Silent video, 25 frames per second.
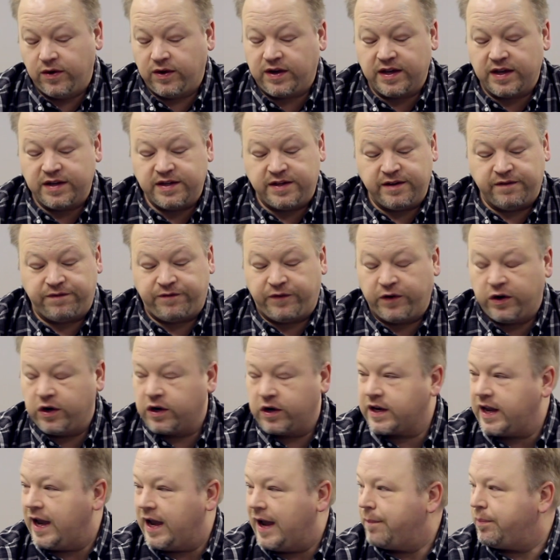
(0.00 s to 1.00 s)
you can
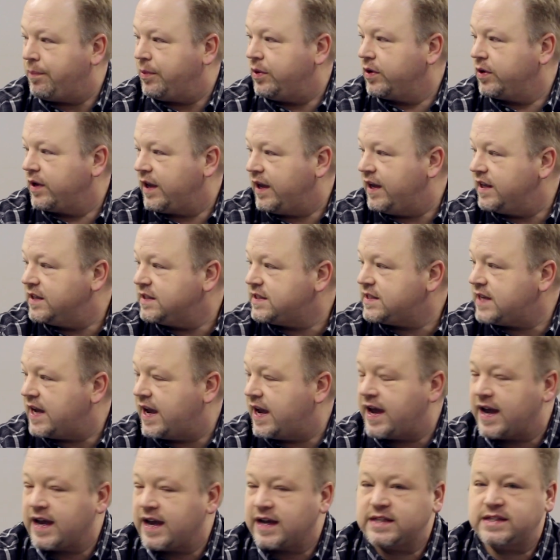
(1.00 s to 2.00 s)
defer capital gains
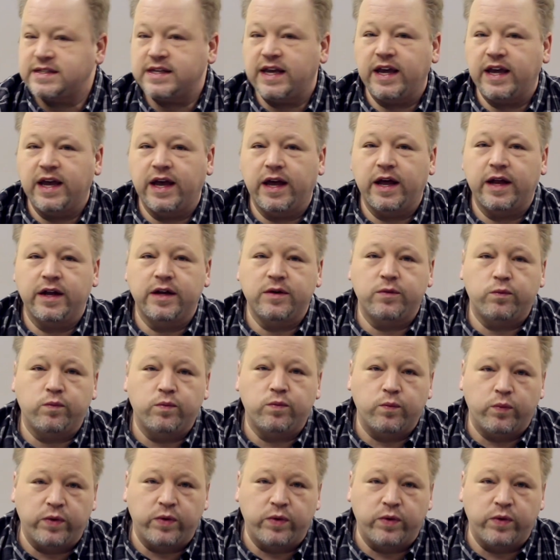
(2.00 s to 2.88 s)
tax and